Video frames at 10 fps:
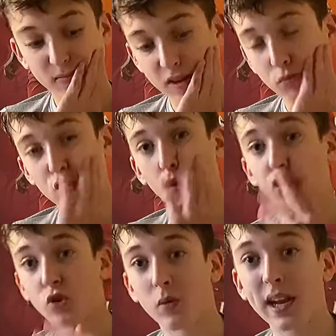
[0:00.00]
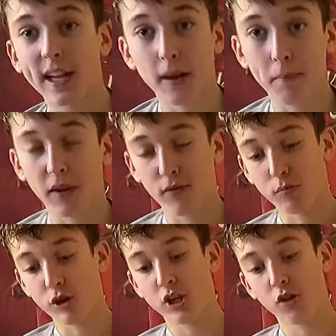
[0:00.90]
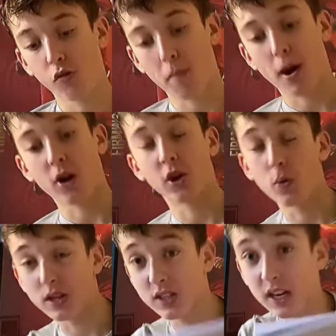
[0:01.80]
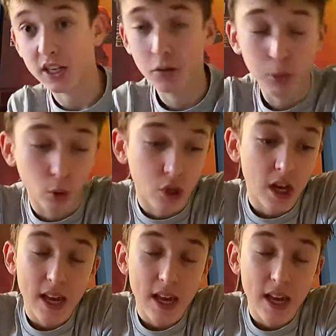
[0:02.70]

it was also cleared up by Fabrizio Romano and Sky Sports